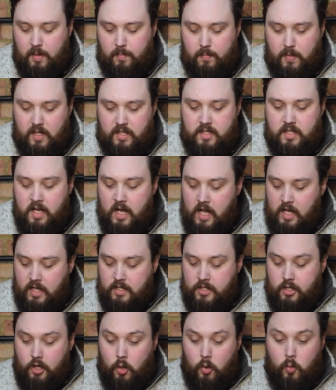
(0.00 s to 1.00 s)
much.
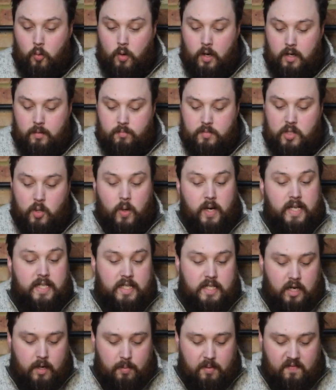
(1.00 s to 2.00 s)
So so I
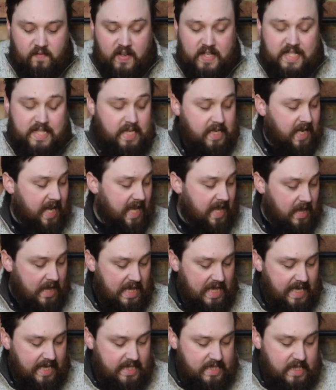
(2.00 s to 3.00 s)
ended up investing in
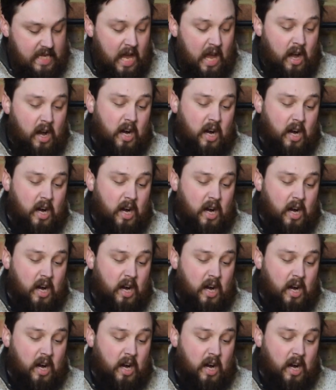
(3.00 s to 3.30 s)
this.